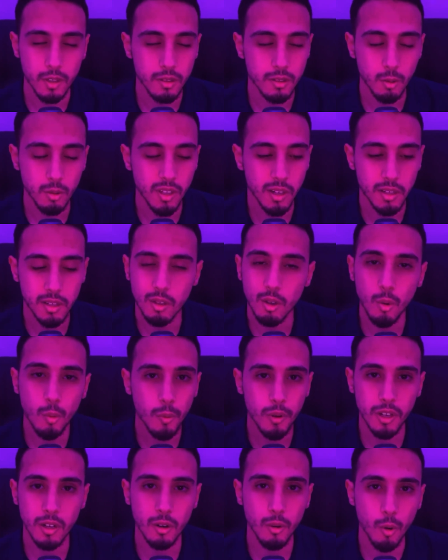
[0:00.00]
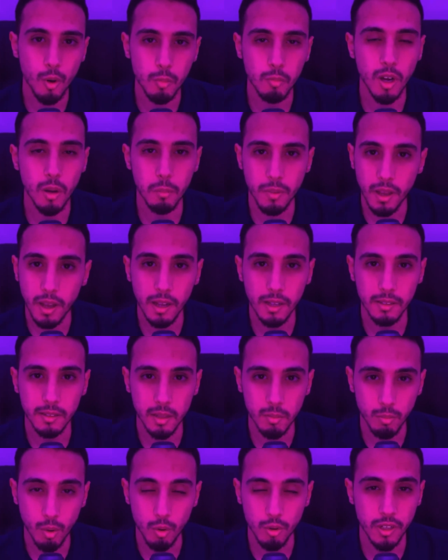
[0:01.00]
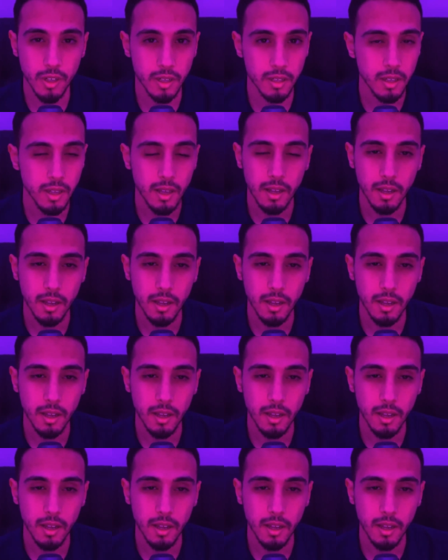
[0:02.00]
So there is no real roadmap behind these projects,